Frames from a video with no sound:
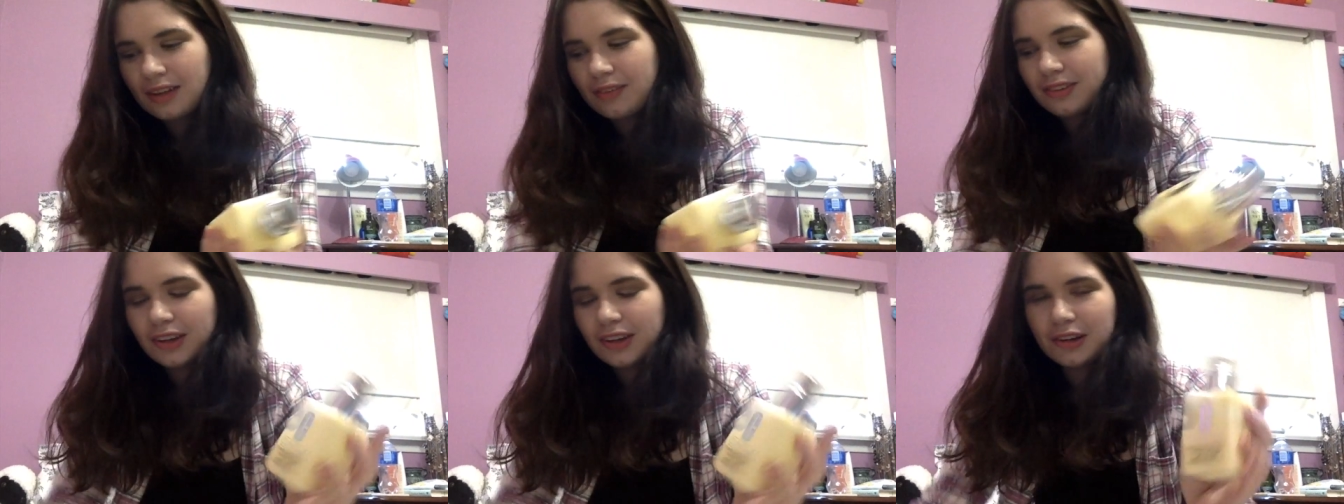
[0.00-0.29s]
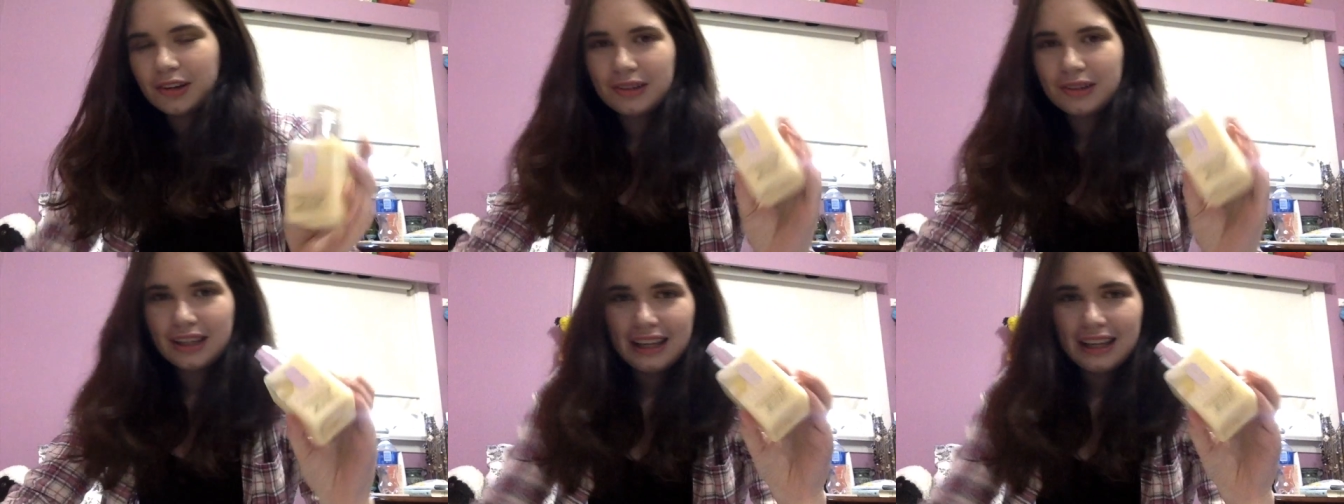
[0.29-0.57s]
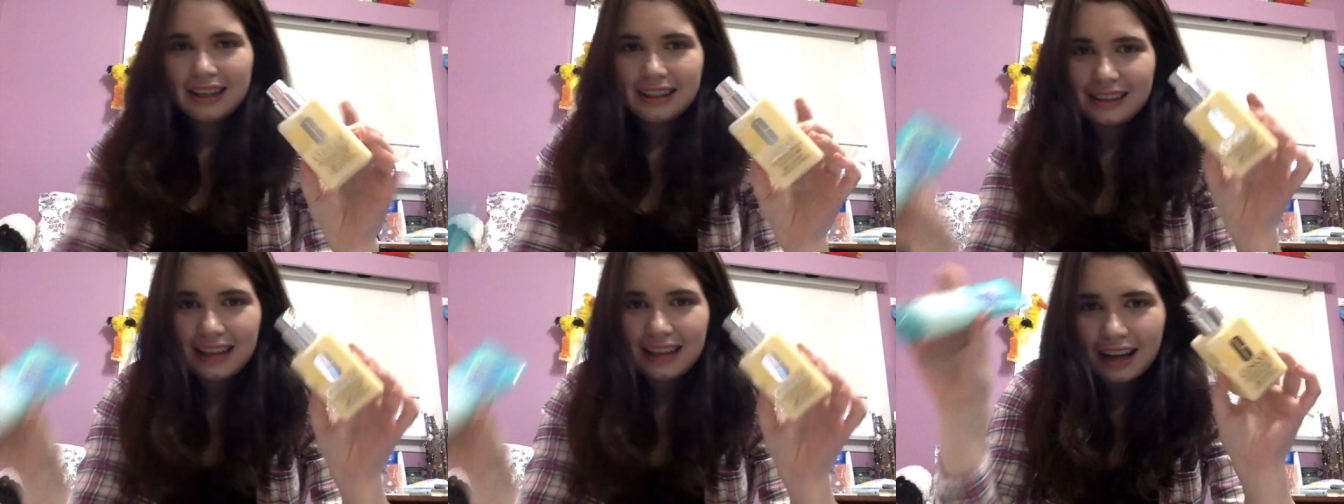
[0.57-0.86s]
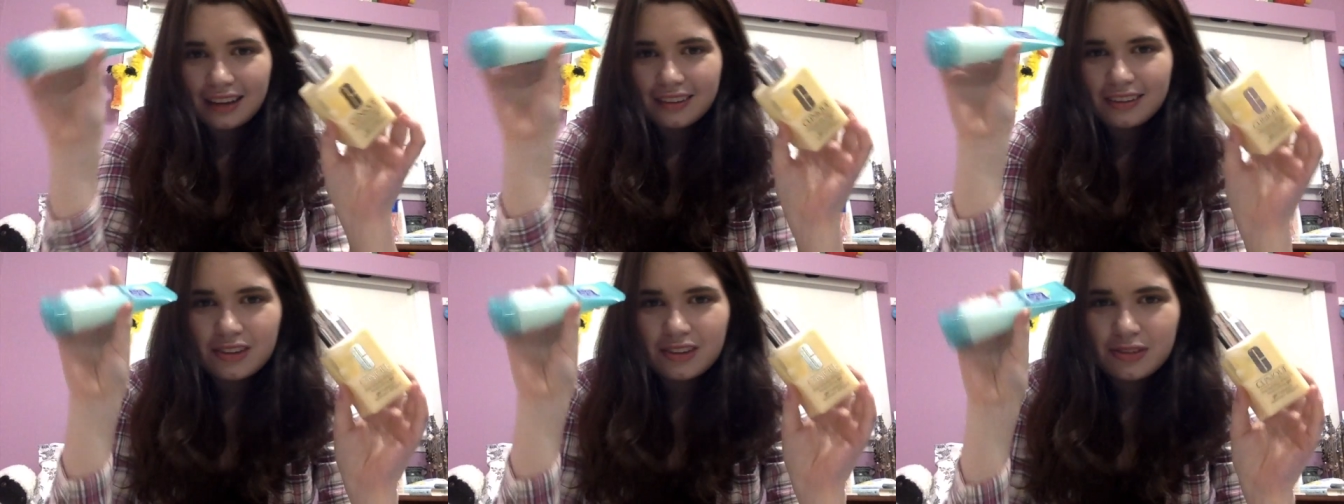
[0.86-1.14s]
So
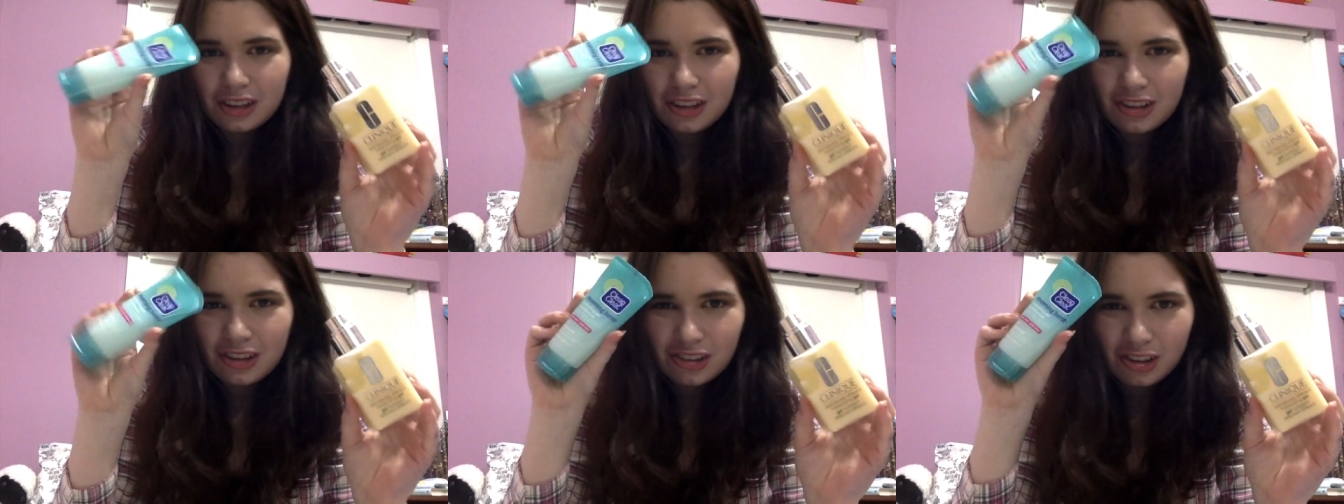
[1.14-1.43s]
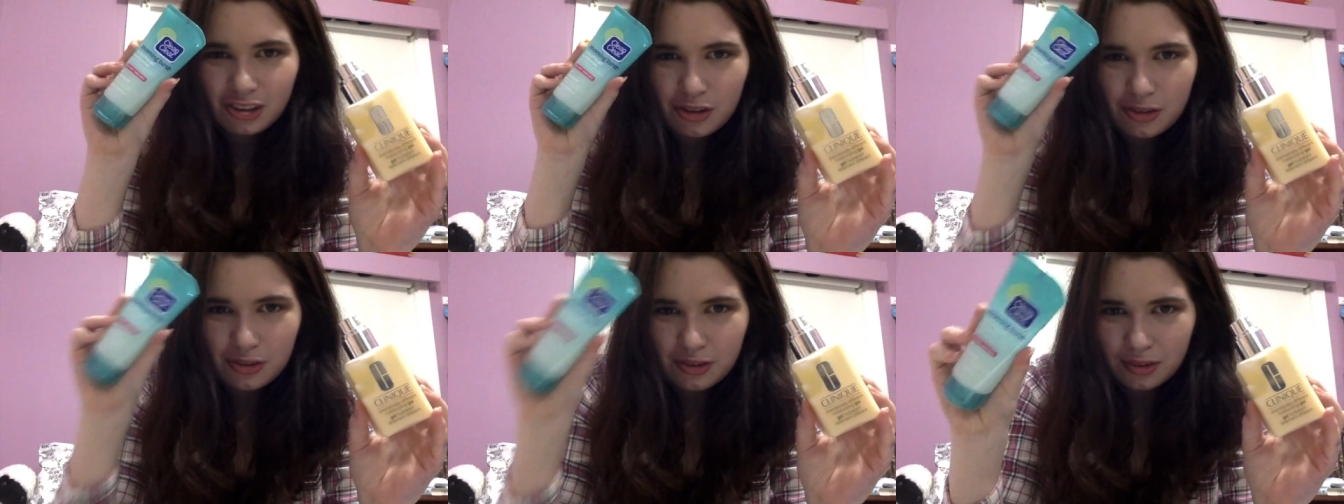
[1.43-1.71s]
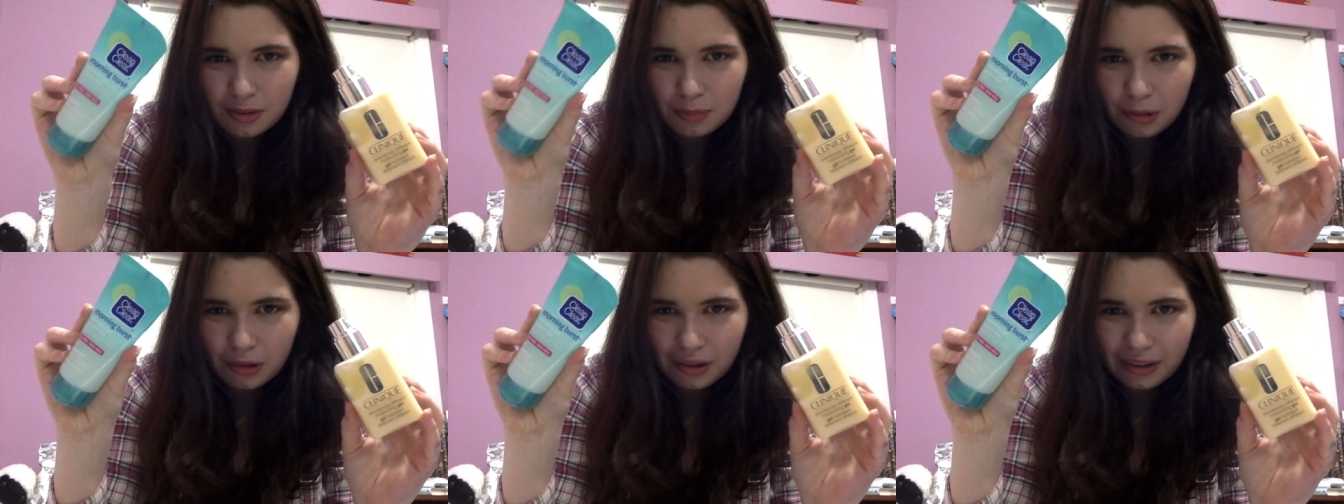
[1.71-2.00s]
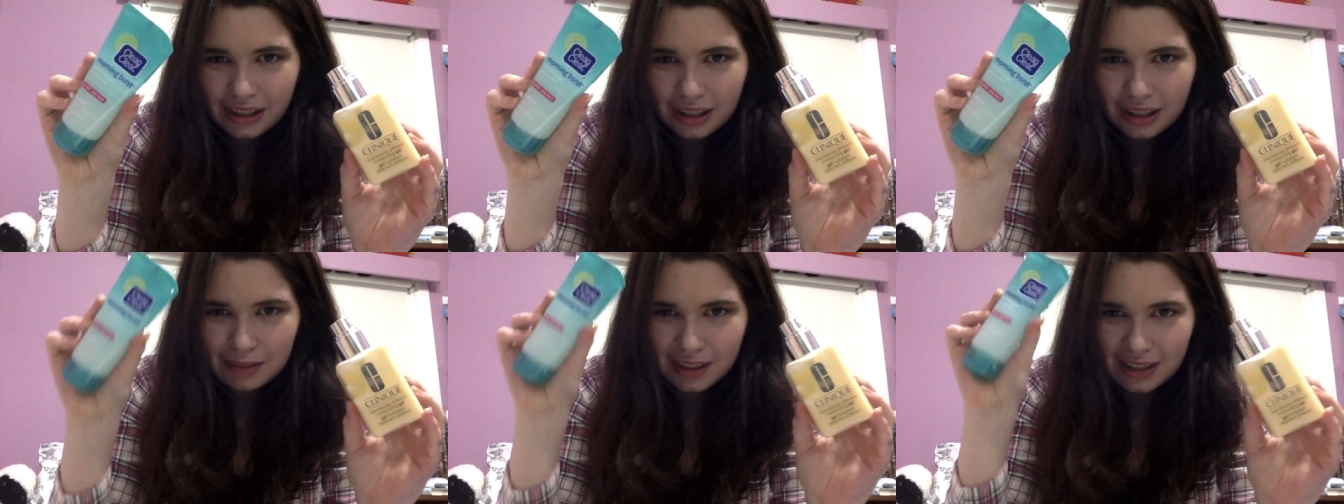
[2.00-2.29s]
yeah, this one I usually use in the
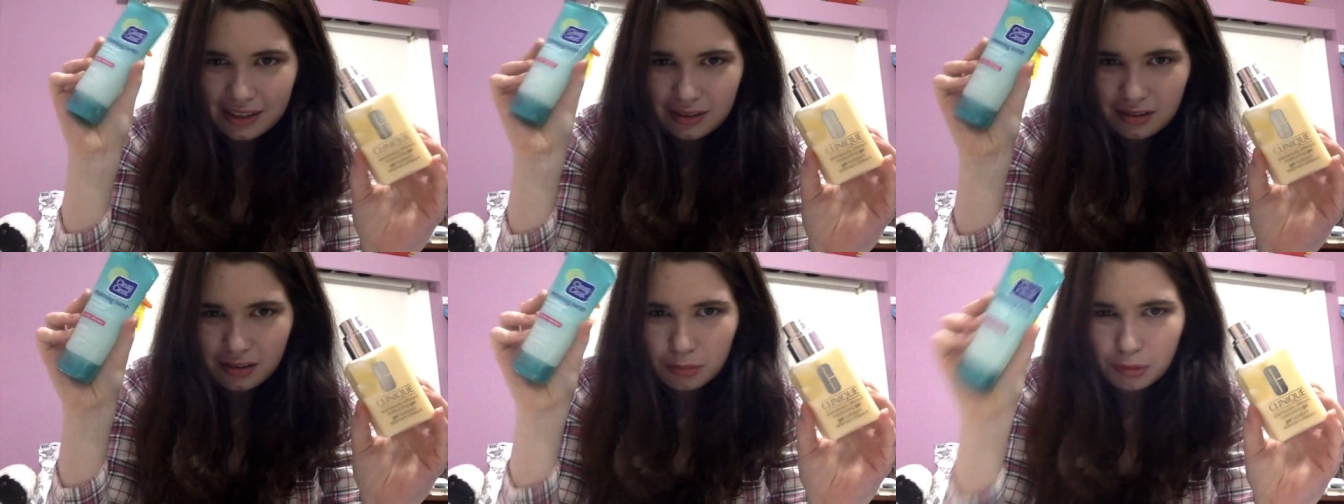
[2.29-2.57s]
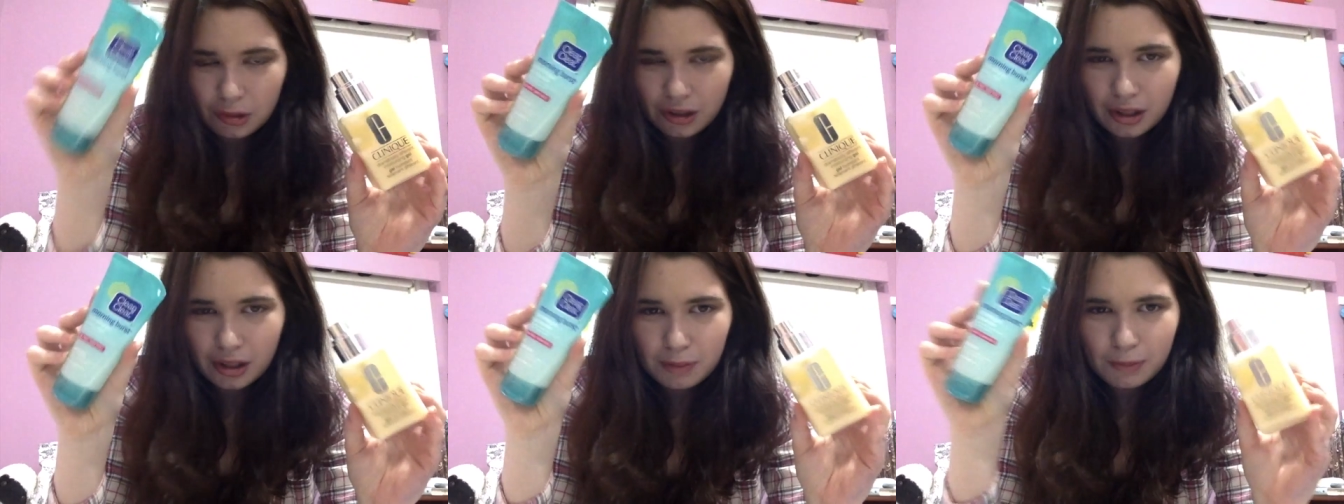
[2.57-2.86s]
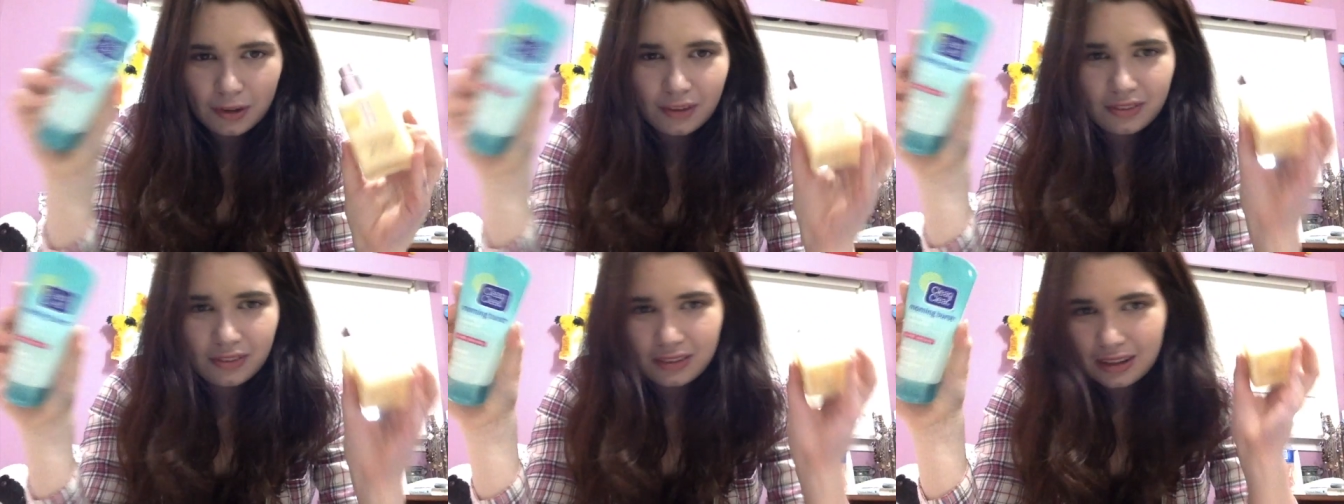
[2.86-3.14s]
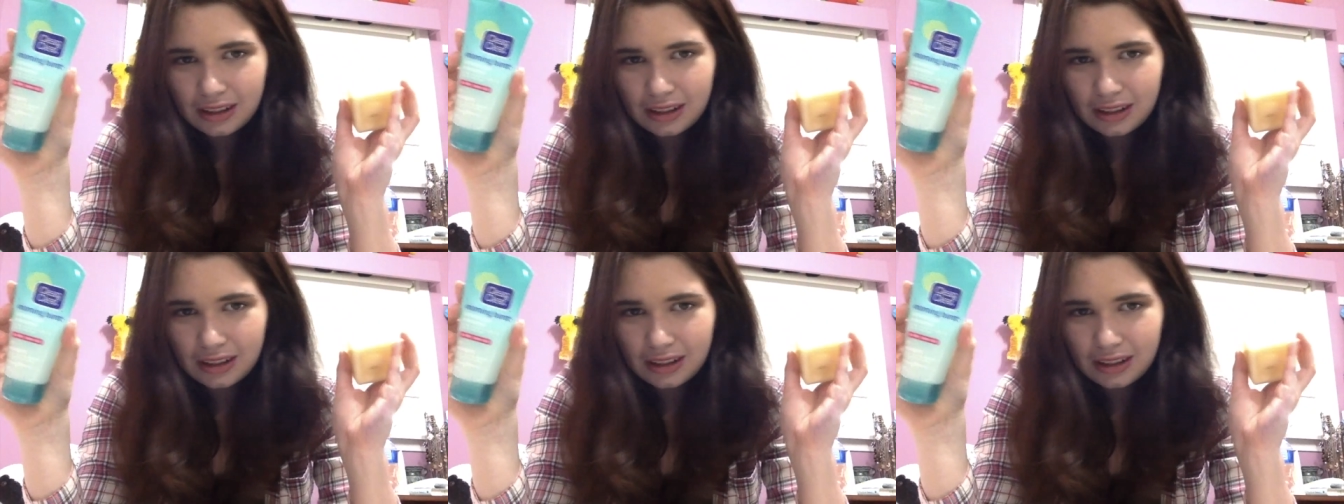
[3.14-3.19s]
morning because it's the morning burst,